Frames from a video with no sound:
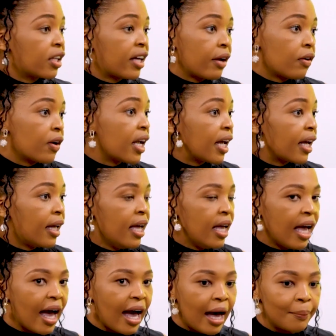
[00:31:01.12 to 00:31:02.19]
career
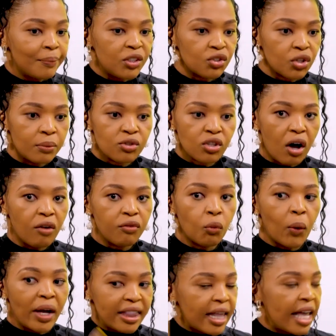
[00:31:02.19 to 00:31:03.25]
in terms of
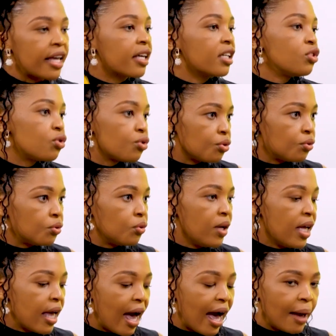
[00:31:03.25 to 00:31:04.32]
what they can do
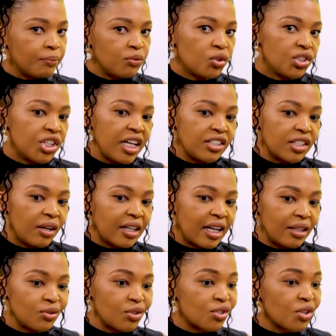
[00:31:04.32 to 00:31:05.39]
to change our
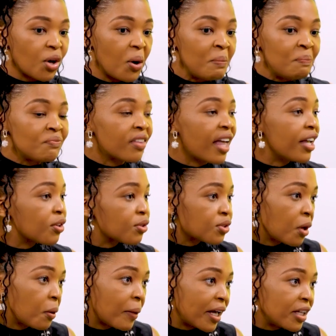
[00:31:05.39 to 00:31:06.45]
country. So thank you
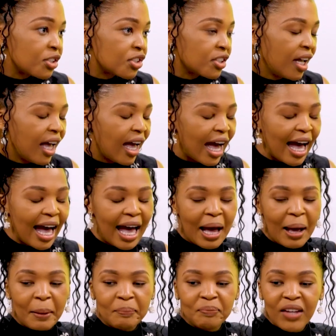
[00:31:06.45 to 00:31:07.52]
so much.
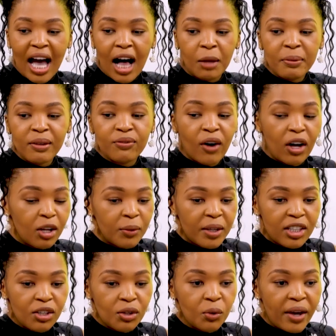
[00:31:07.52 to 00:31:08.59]
I'll be
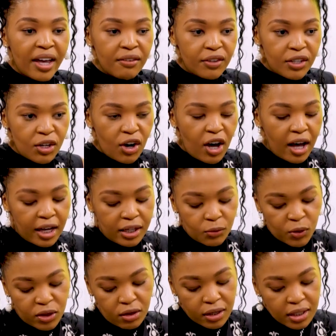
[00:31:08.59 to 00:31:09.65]
following you wherever you are
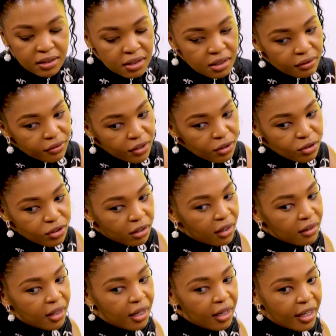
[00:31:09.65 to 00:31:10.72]
with your interviews during
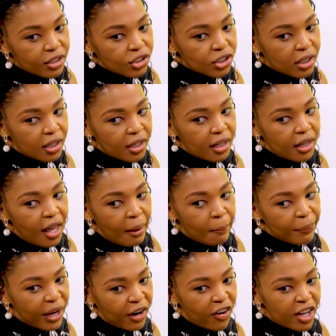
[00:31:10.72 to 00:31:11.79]
the election
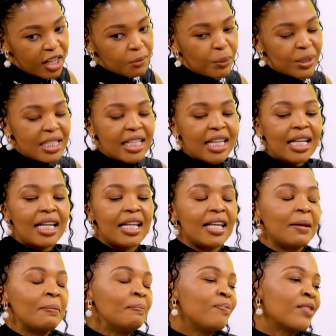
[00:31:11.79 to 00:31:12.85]
period
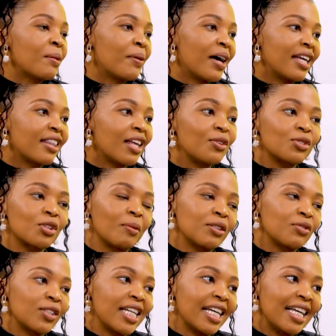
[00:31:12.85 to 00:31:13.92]
particularly. But thank you so much
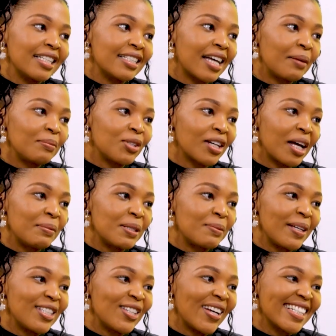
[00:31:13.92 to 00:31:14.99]
for taking time to come and
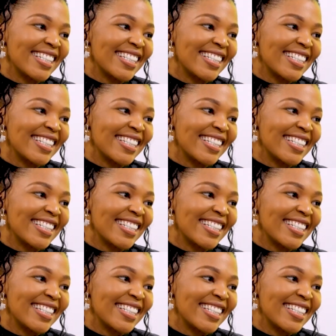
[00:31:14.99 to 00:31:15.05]
speak to us.